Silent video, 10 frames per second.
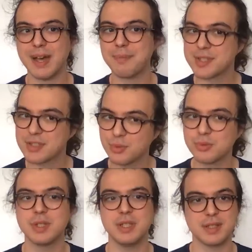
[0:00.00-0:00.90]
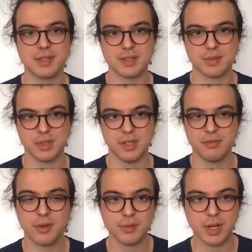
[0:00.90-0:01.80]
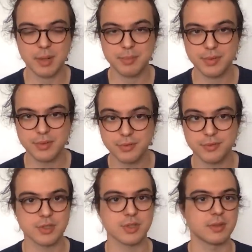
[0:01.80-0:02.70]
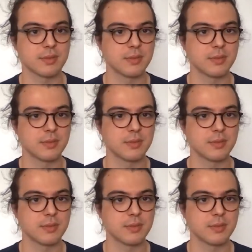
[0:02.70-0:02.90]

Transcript: absolutely necessary for your app to function.